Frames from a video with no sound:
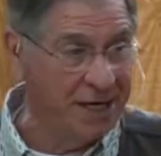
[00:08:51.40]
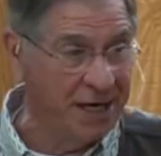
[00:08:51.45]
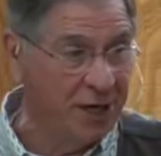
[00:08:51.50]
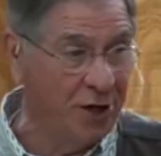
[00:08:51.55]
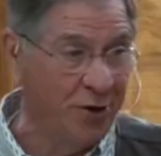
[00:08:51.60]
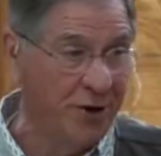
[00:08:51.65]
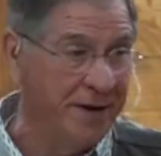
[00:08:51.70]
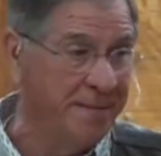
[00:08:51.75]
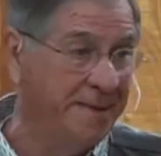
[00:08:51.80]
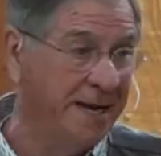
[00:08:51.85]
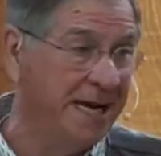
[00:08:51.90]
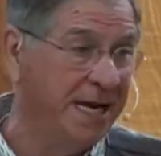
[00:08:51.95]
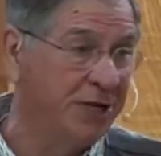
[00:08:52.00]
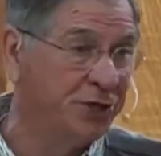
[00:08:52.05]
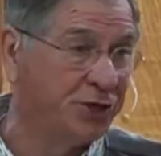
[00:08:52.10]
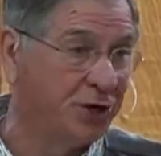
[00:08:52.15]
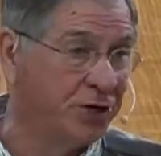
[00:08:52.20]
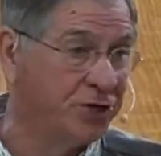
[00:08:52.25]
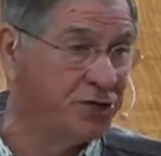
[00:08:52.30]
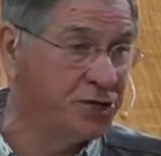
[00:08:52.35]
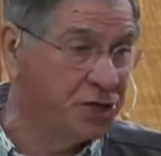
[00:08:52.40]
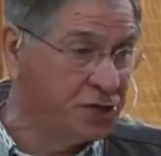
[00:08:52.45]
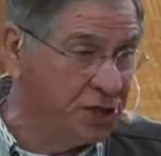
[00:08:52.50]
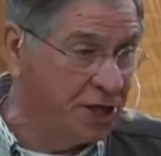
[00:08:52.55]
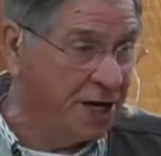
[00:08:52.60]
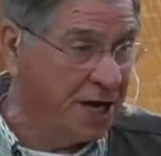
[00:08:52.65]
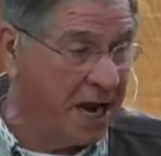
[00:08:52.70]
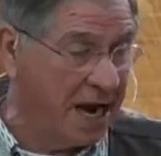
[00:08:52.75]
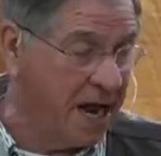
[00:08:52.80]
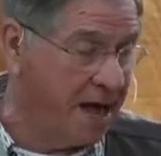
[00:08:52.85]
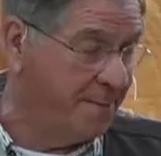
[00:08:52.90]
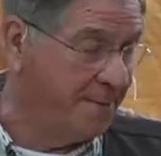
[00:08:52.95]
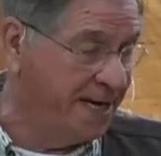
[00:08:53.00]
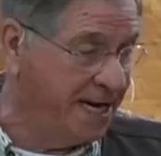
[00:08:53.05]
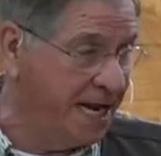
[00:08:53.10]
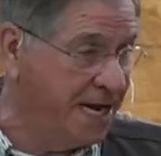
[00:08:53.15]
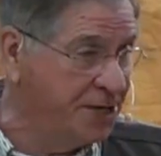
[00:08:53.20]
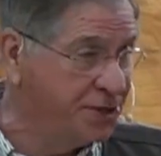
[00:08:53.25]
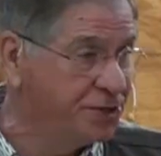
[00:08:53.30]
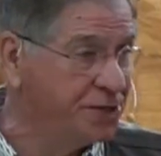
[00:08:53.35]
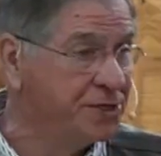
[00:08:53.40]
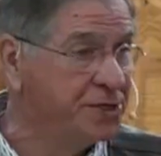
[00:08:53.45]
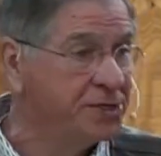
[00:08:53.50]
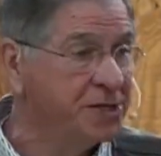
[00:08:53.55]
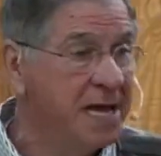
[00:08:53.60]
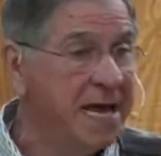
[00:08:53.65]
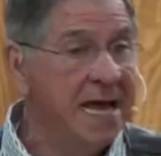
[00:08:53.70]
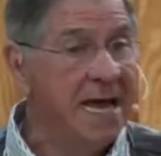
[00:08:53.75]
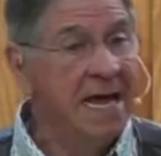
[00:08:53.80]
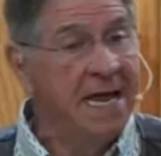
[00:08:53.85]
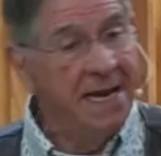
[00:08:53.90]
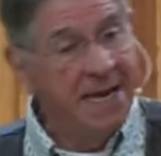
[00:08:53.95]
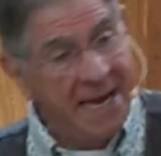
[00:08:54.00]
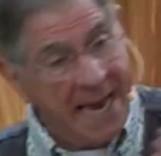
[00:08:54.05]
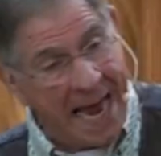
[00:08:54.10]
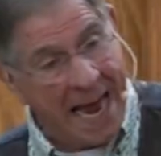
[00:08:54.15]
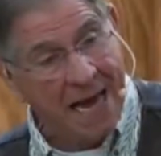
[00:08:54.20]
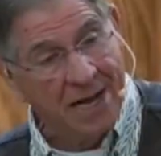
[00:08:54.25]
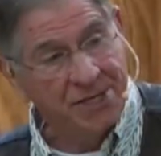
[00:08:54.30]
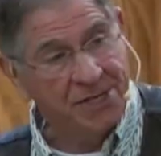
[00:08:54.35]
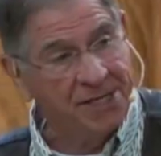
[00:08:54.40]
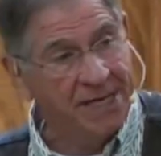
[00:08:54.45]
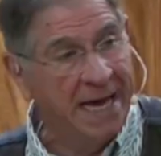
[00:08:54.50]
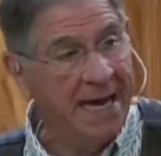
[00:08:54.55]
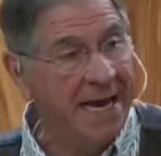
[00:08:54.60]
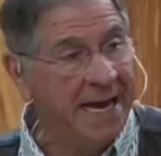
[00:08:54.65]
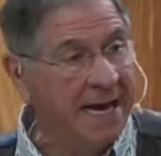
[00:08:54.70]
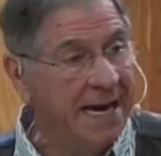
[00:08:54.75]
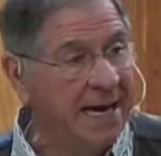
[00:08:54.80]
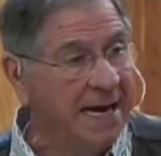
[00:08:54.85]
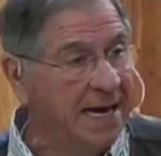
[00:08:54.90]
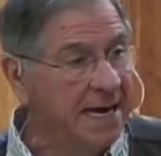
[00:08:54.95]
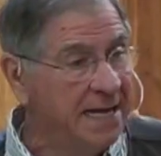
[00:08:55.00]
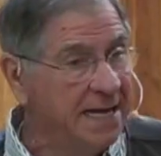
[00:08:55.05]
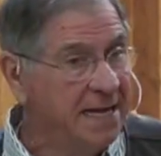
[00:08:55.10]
including many churches and denominations, now say